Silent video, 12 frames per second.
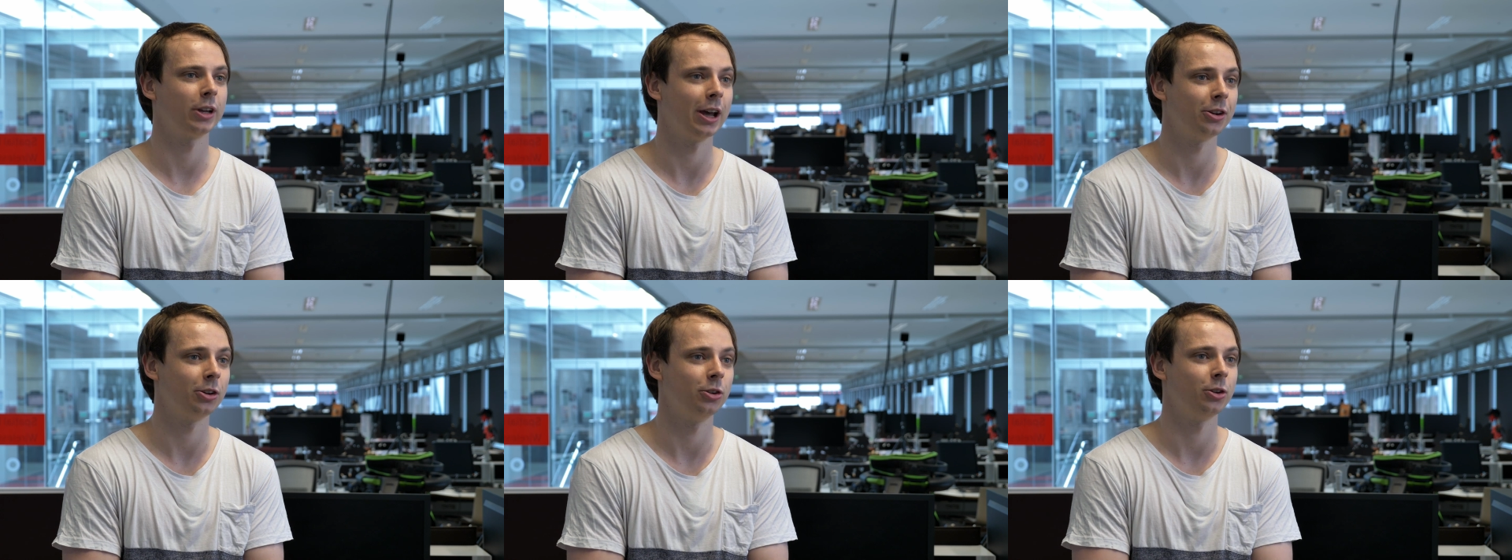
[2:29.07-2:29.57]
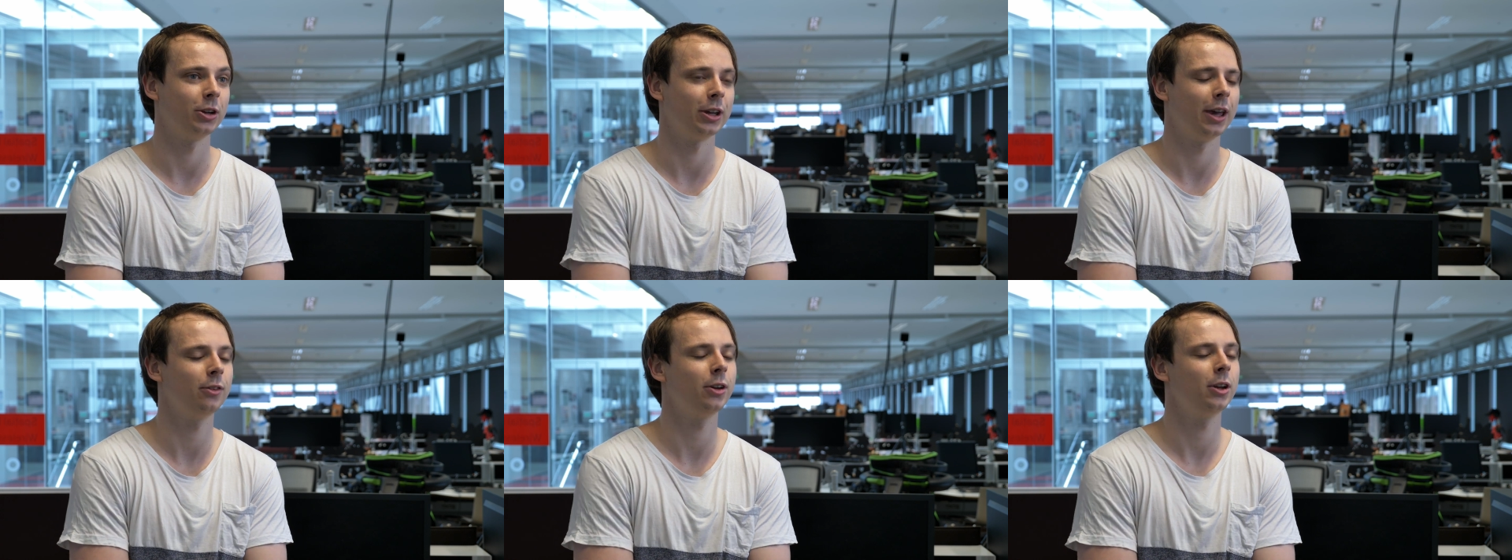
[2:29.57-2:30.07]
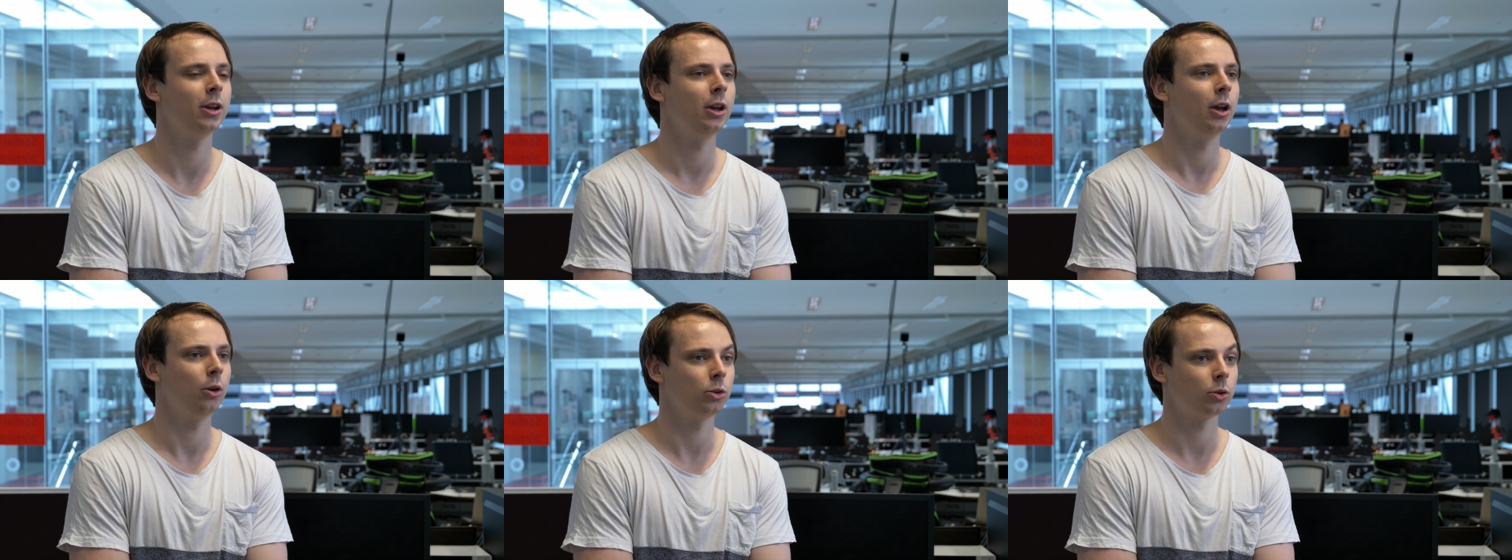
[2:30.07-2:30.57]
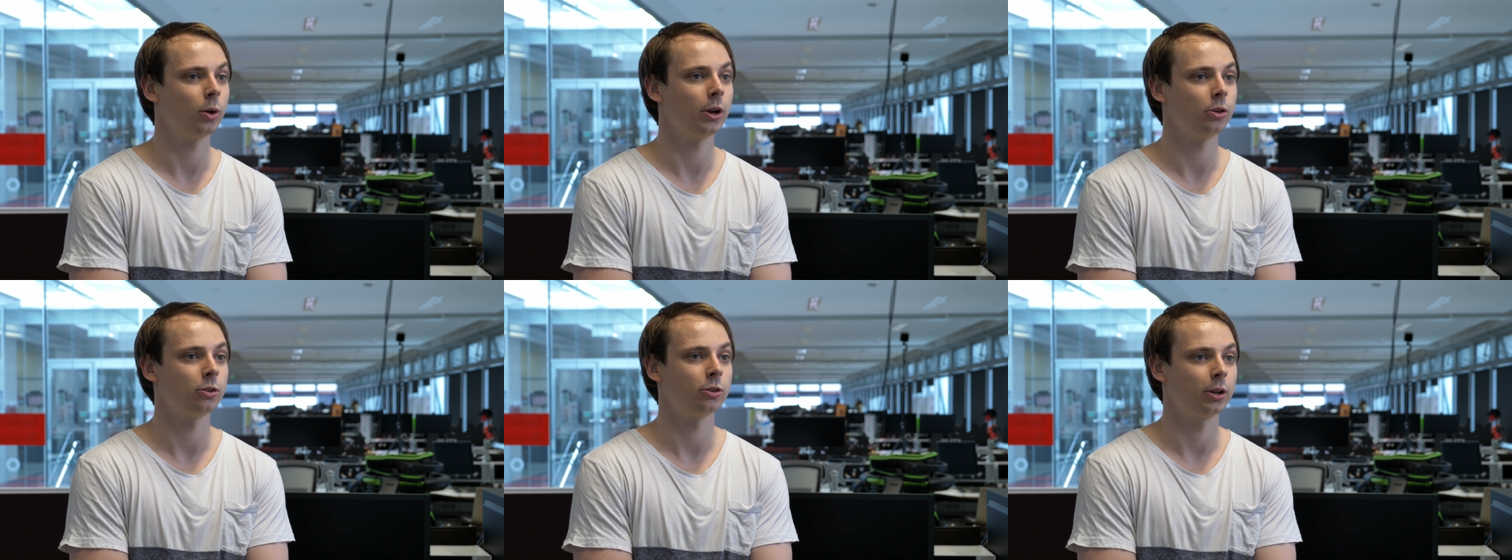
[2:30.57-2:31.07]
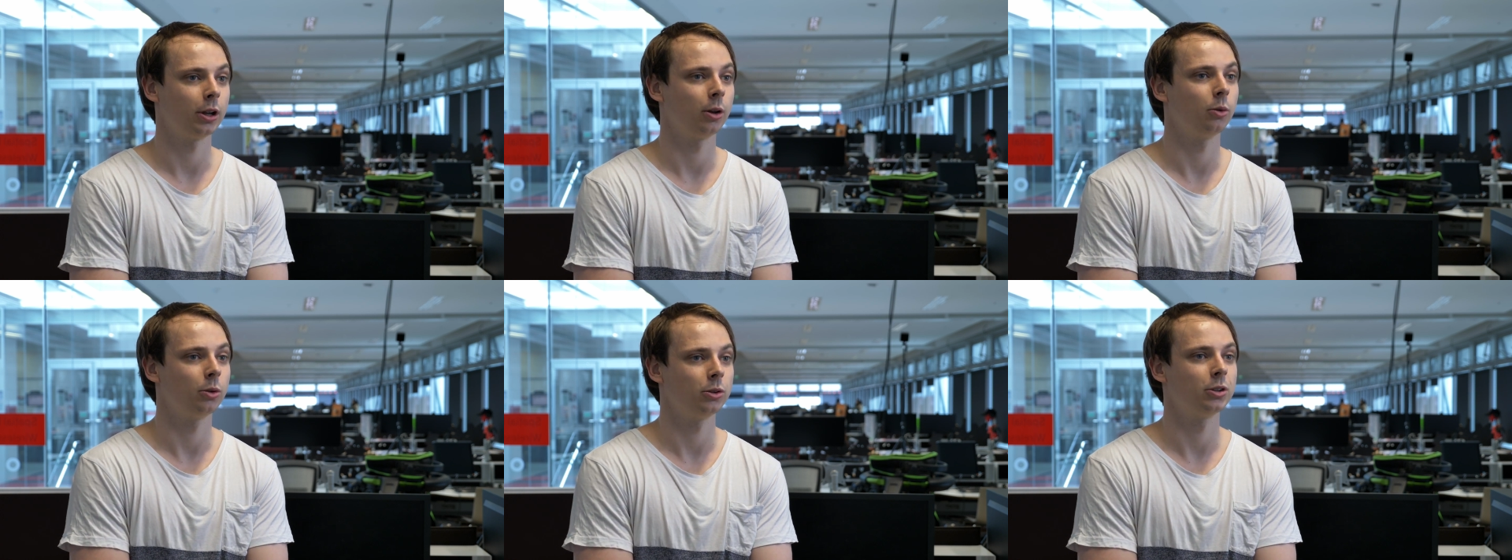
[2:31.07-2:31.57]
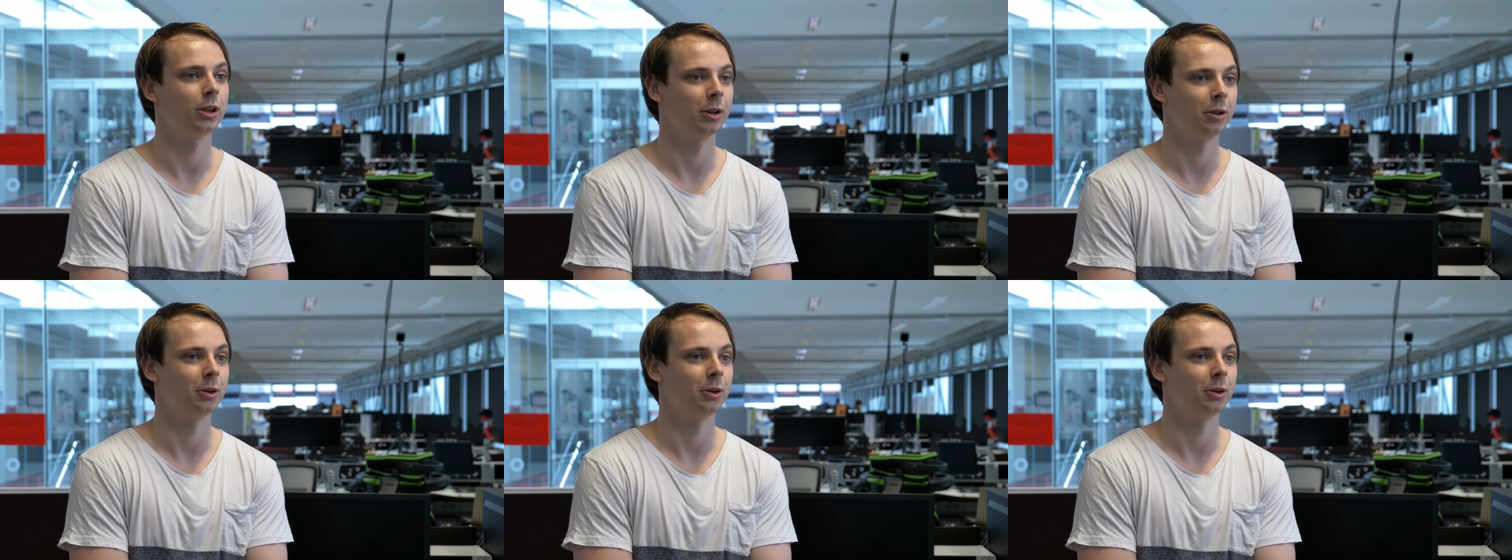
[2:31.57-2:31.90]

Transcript: data you can gather. It was quite interesting. It was